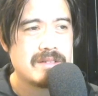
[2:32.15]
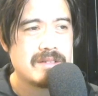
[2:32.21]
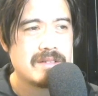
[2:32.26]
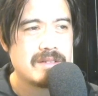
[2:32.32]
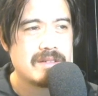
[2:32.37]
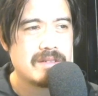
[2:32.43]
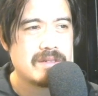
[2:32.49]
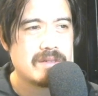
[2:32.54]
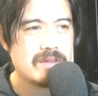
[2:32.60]

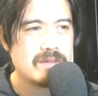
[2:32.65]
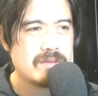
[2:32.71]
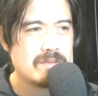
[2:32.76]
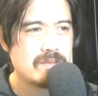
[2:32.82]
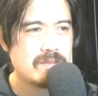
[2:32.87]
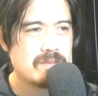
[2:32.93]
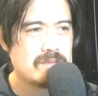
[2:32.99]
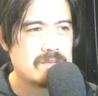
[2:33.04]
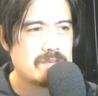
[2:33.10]

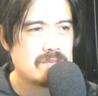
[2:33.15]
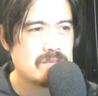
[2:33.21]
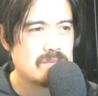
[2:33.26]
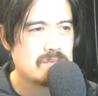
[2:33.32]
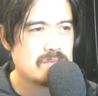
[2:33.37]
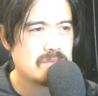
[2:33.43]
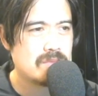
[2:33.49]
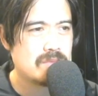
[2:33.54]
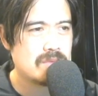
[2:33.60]

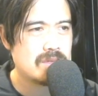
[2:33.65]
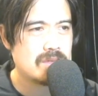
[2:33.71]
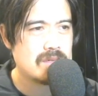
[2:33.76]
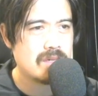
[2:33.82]
(silence)